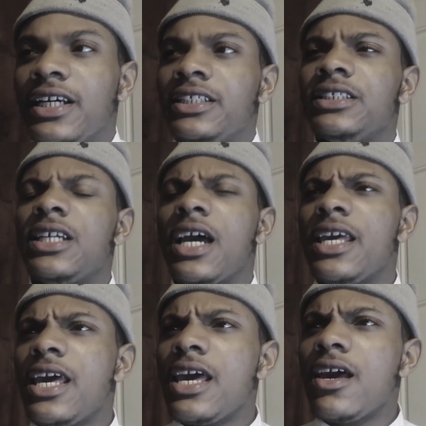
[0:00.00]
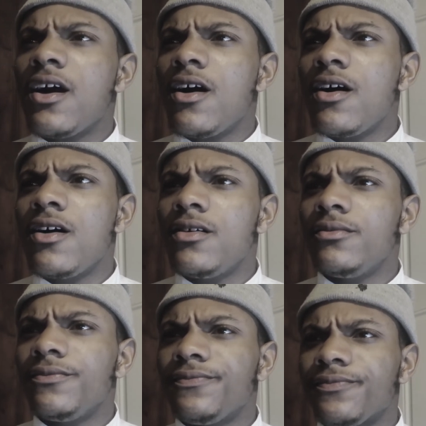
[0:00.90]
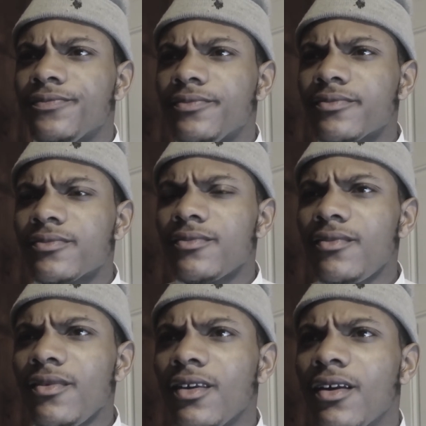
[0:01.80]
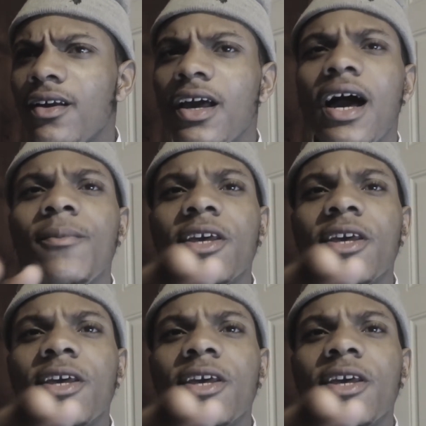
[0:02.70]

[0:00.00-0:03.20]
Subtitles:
She's like, yeah, I'm going